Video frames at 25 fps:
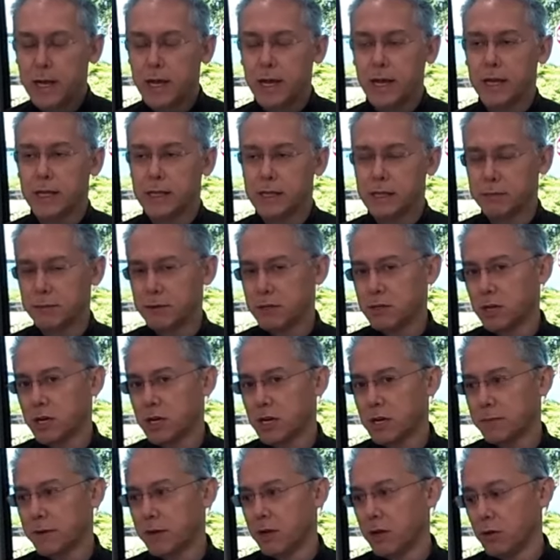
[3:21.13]
Now, let me talk
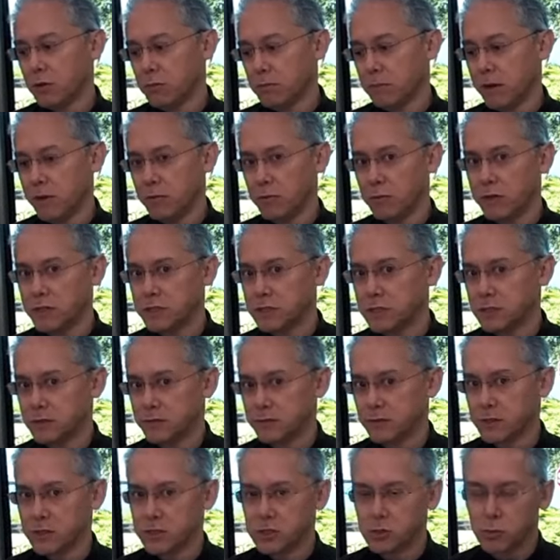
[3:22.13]
about my reasons for
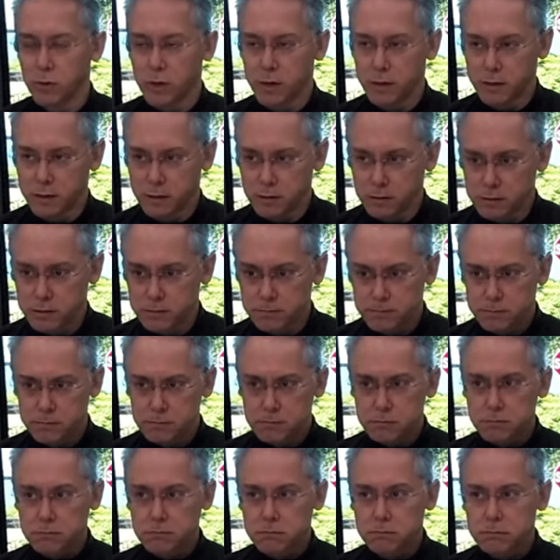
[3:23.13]
each one of those.
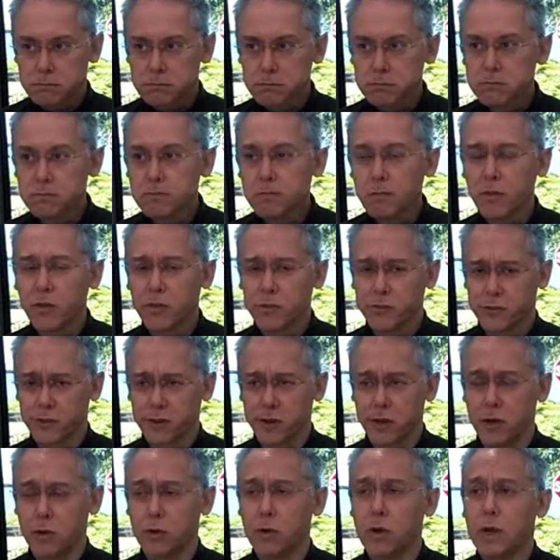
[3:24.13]

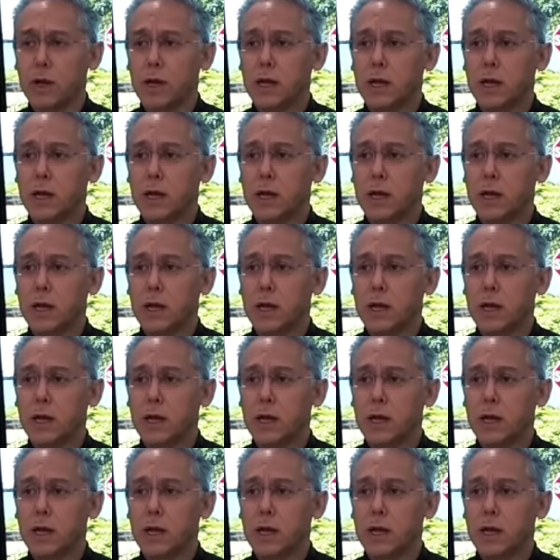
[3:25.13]
So